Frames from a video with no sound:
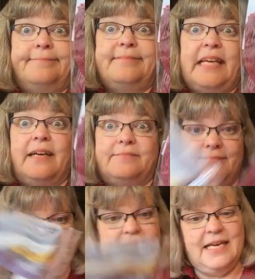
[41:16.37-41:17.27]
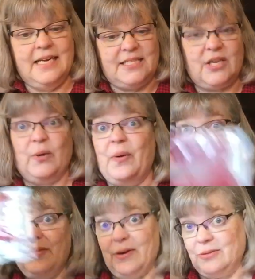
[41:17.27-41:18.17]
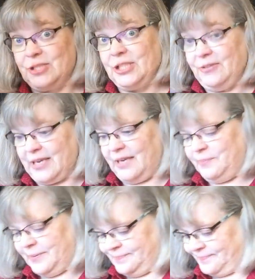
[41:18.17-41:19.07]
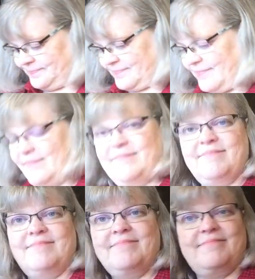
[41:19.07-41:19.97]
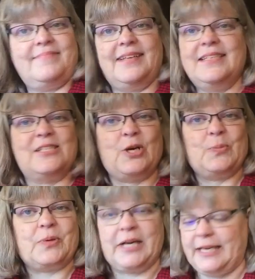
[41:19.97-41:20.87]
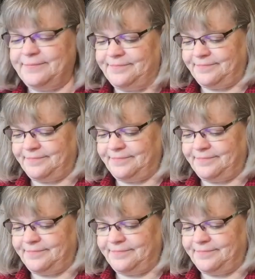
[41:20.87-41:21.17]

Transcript: Yeah. So those showed up. So pretty.